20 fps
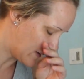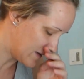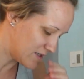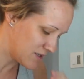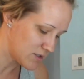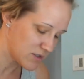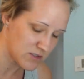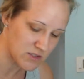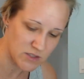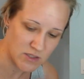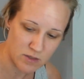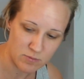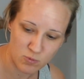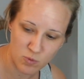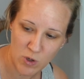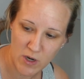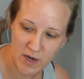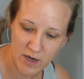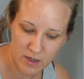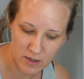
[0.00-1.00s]
in some
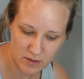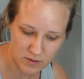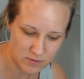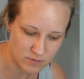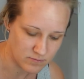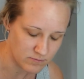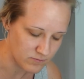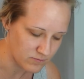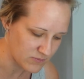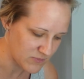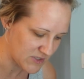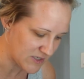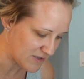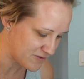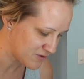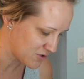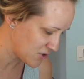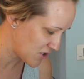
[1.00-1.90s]
way down the